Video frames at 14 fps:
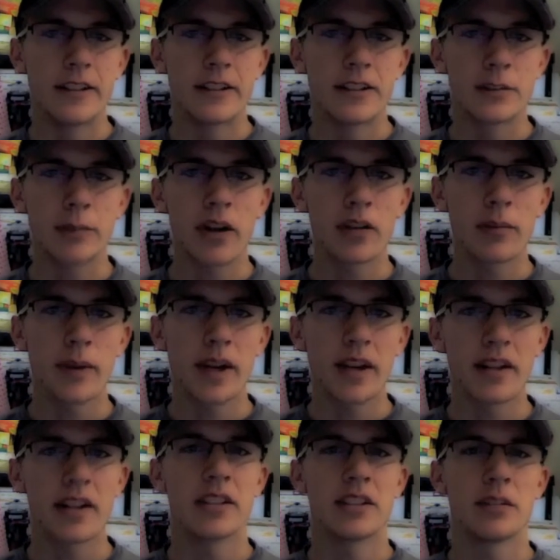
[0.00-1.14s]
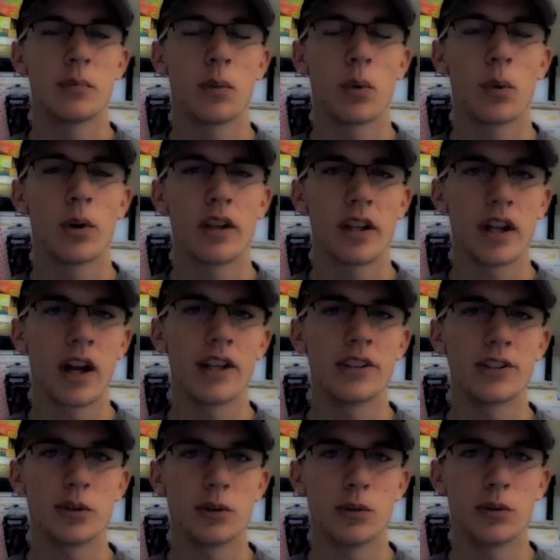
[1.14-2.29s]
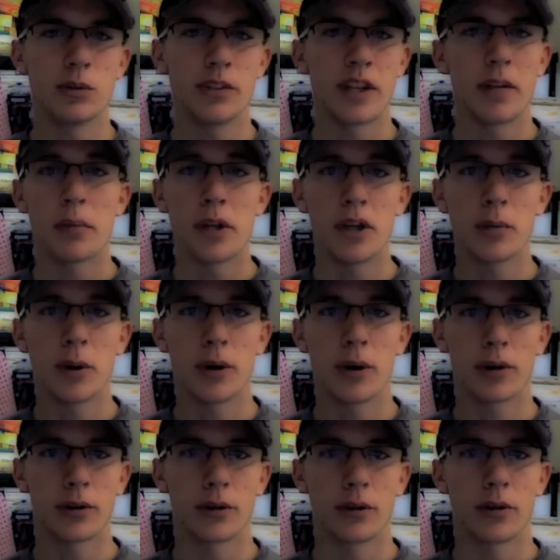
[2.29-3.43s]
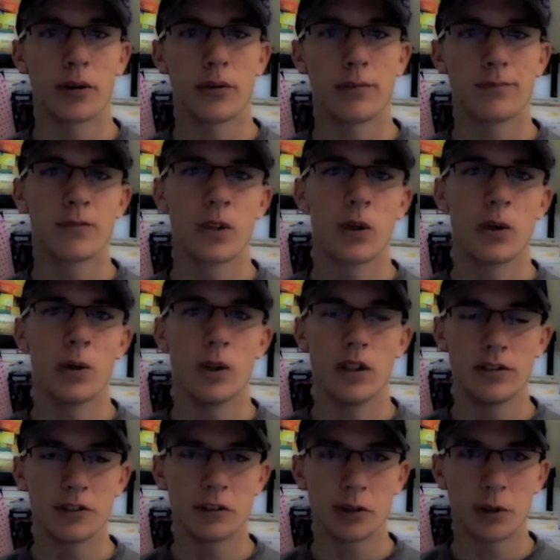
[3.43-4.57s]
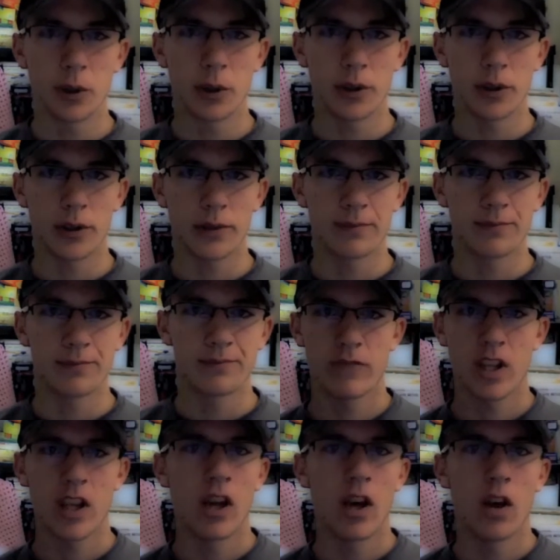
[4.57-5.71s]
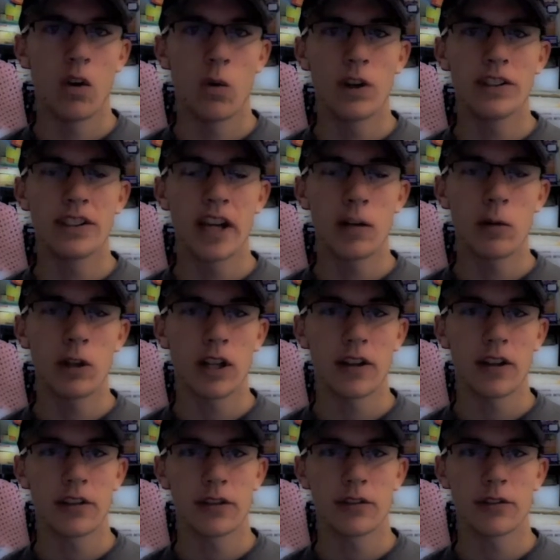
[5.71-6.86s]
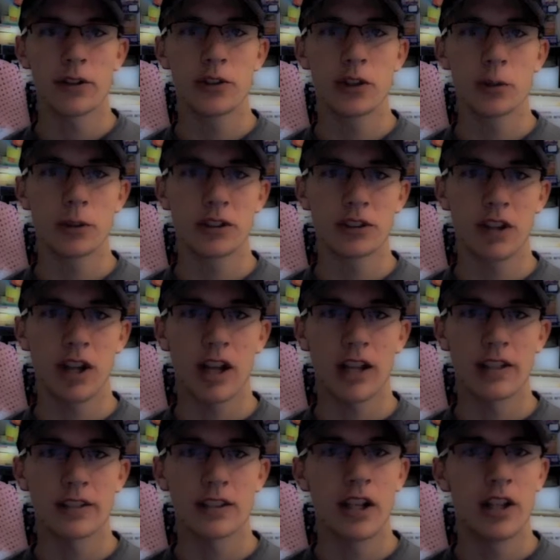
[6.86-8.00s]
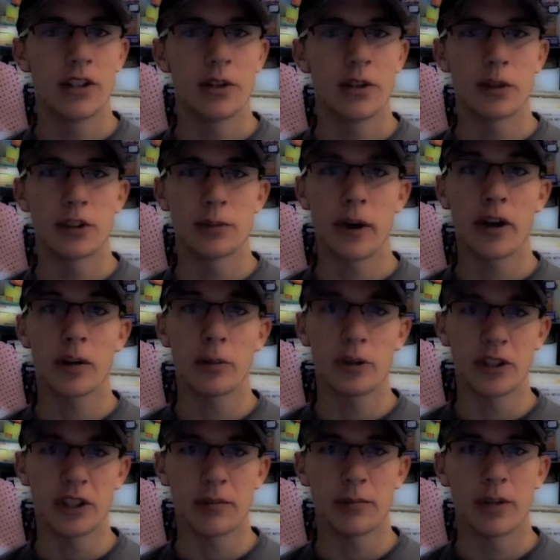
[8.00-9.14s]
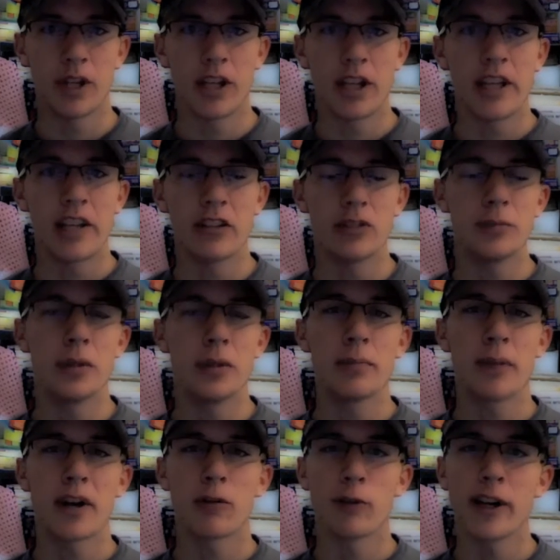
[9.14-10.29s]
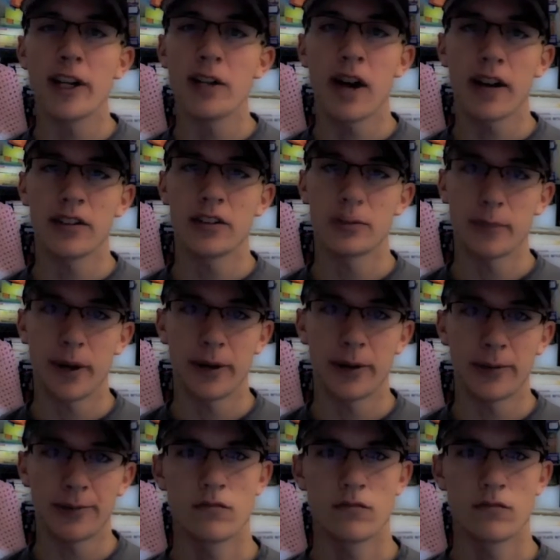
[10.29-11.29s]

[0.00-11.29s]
Spider-Man is a boy in high school named Peter Parker, who lives in New York. One day, while out on a field trip with his class to a spider museum, he was bit by a radioactive spider.